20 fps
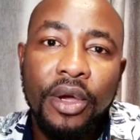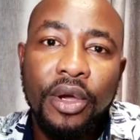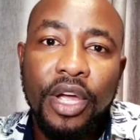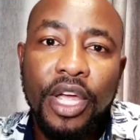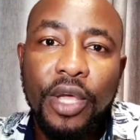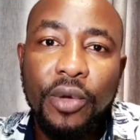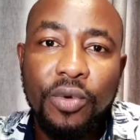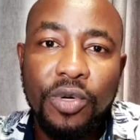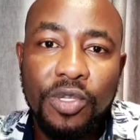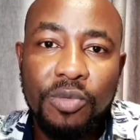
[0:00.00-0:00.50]

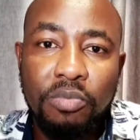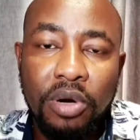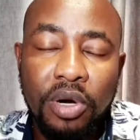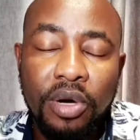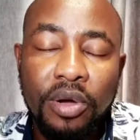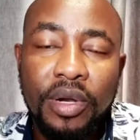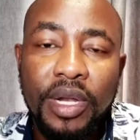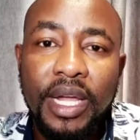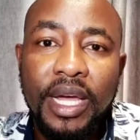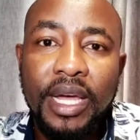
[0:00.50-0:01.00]
He was
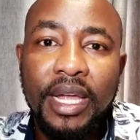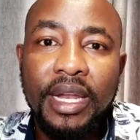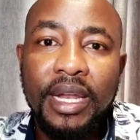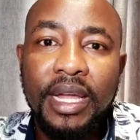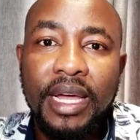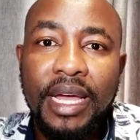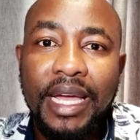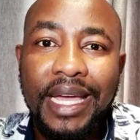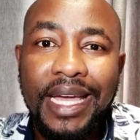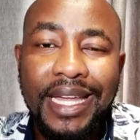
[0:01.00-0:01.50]
born, and
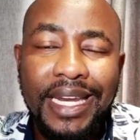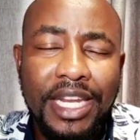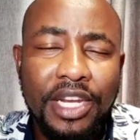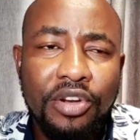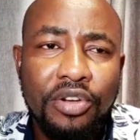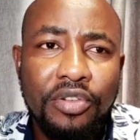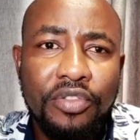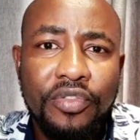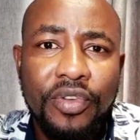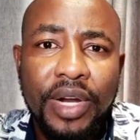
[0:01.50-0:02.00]
he did
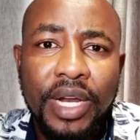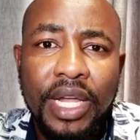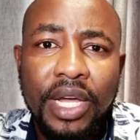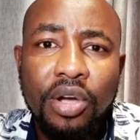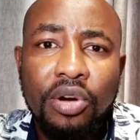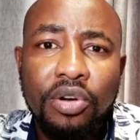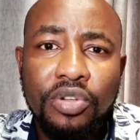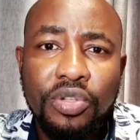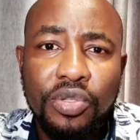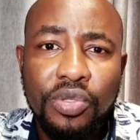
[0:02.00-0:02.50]
not really
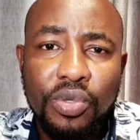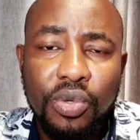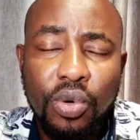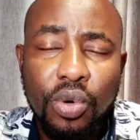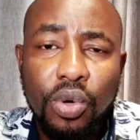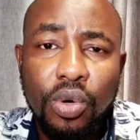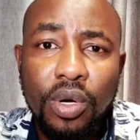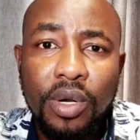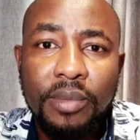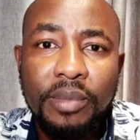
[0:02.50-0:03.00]
go to
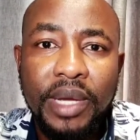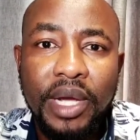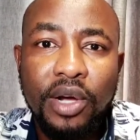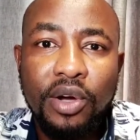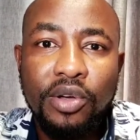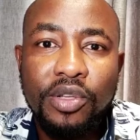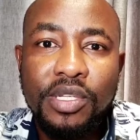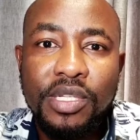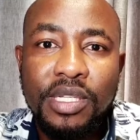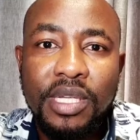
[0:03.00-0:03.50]
school
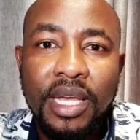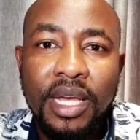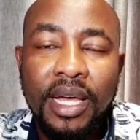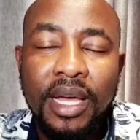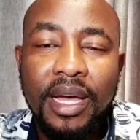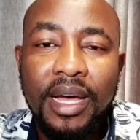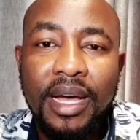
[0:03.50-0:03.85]
because